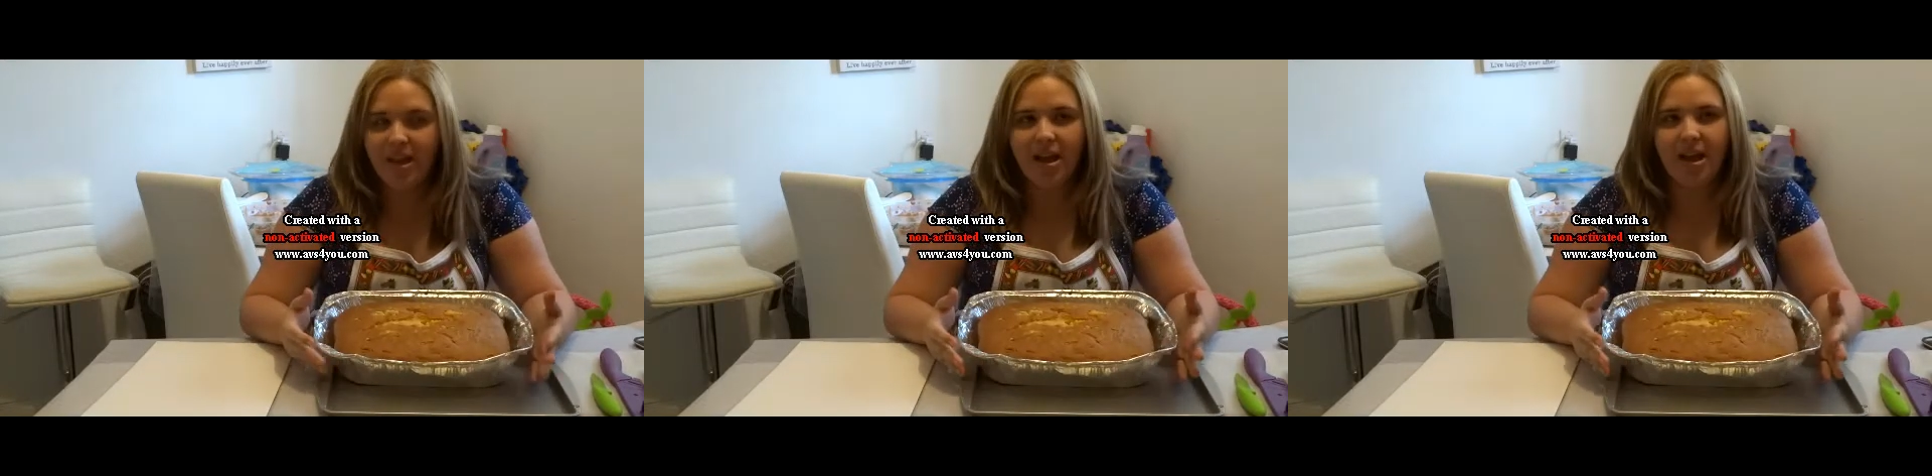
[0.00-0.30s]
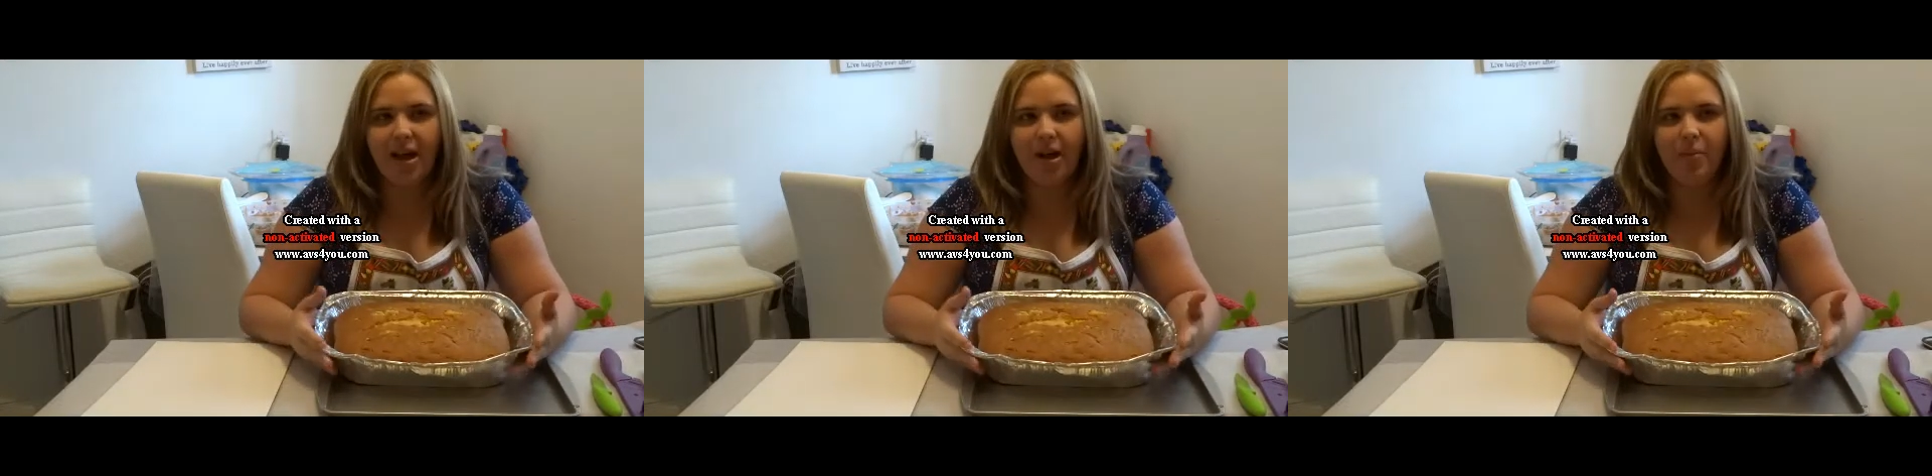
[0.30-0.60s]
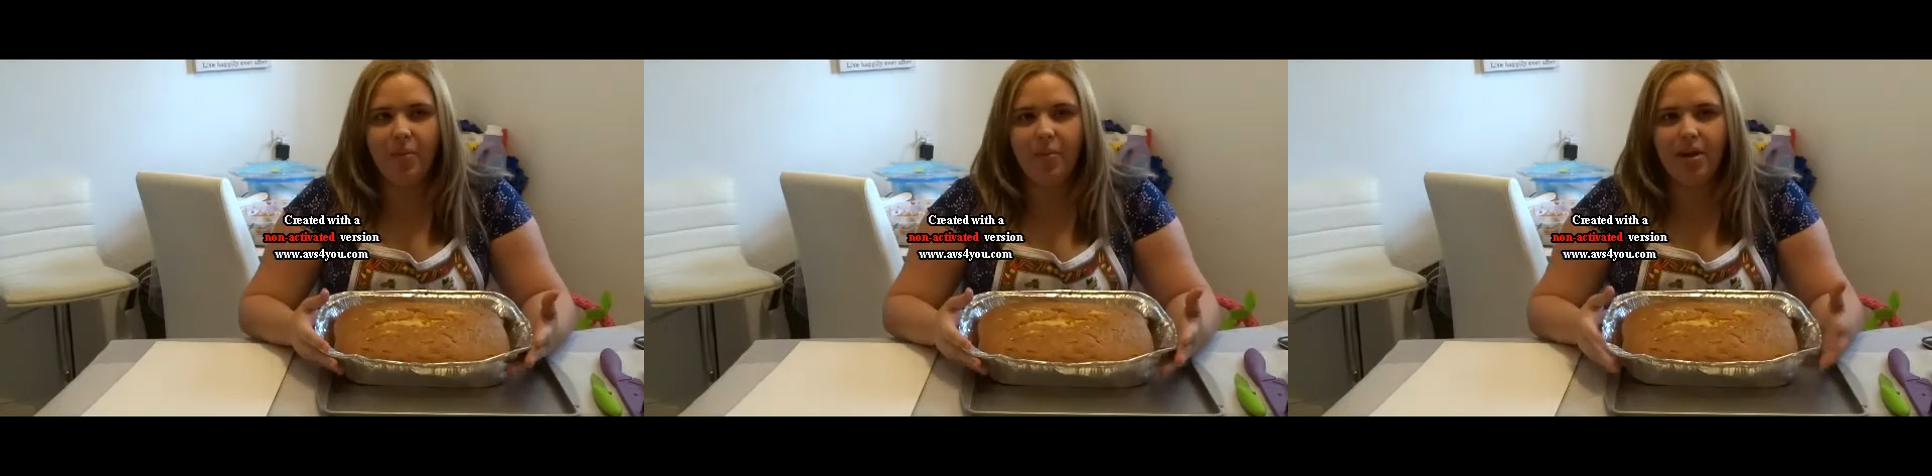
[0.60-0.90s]

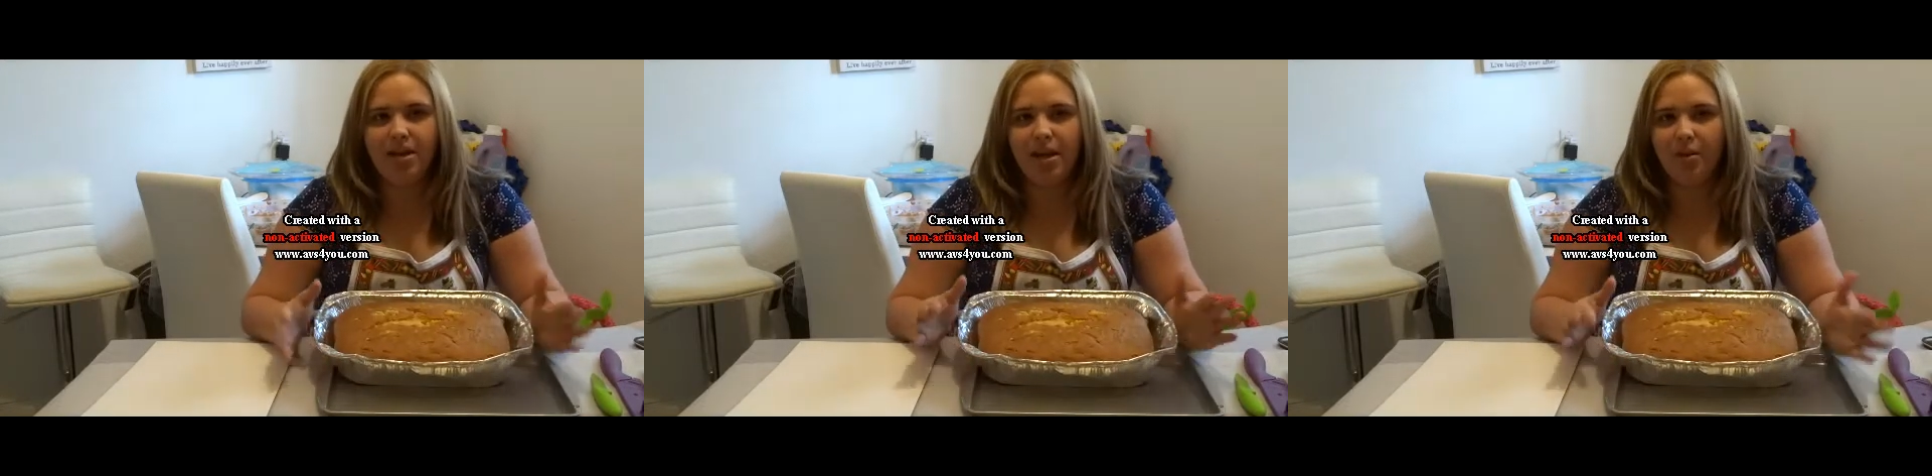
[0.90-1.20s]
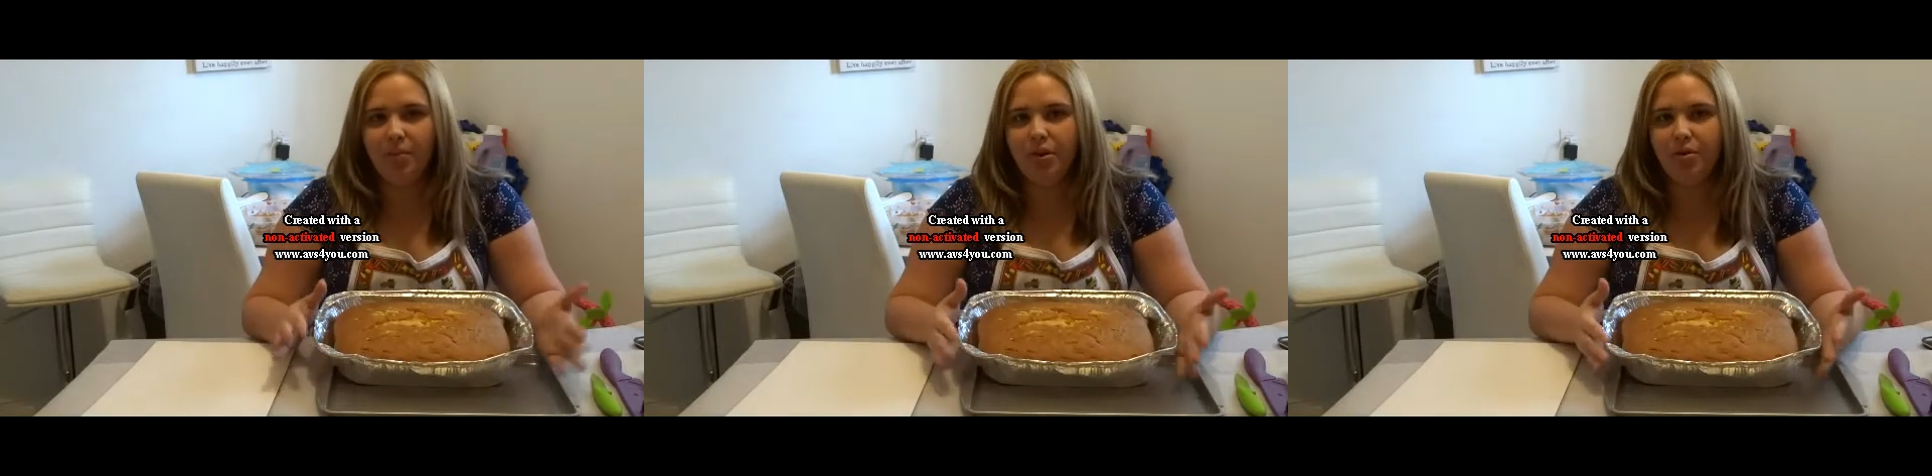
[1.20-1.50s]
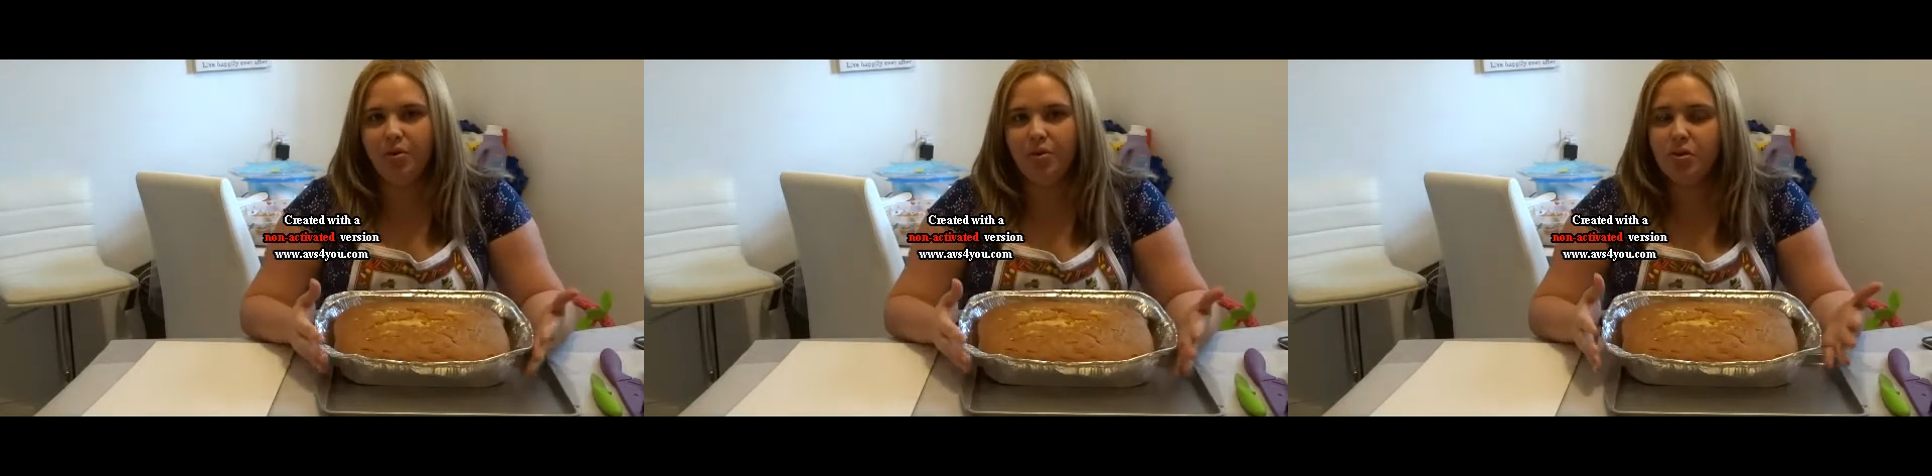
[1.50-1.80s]
I'm going to help you
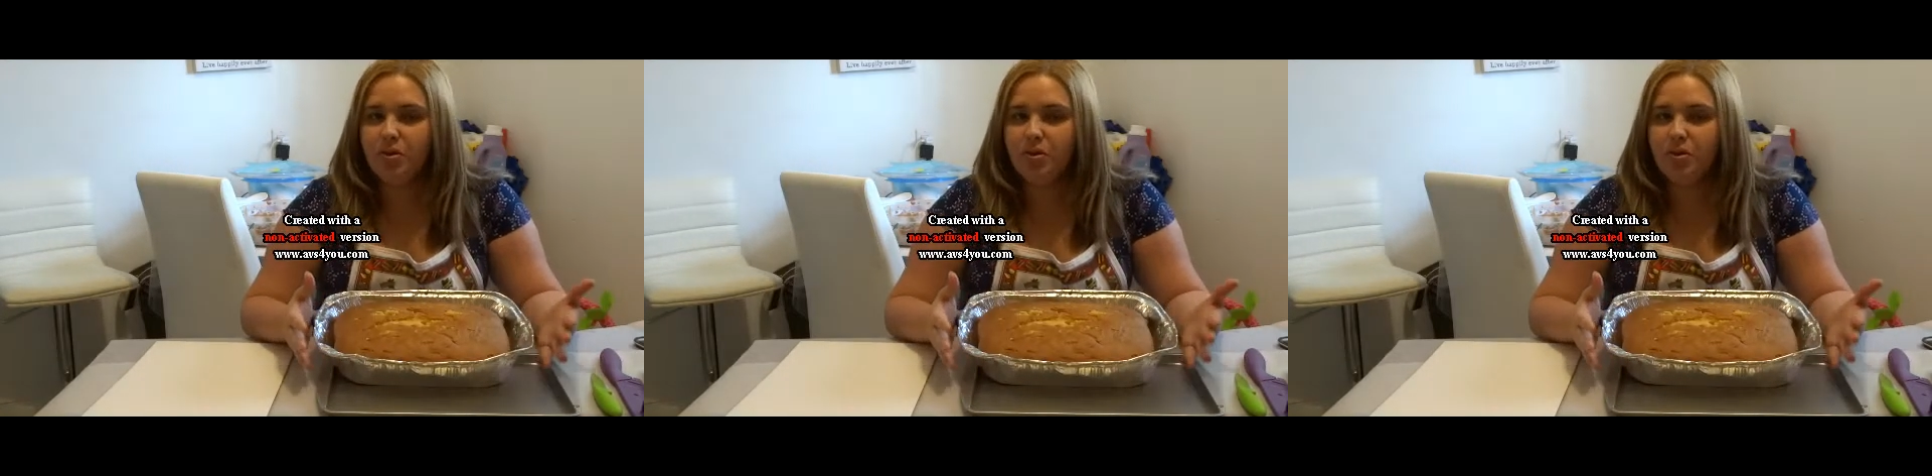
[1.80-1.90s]
to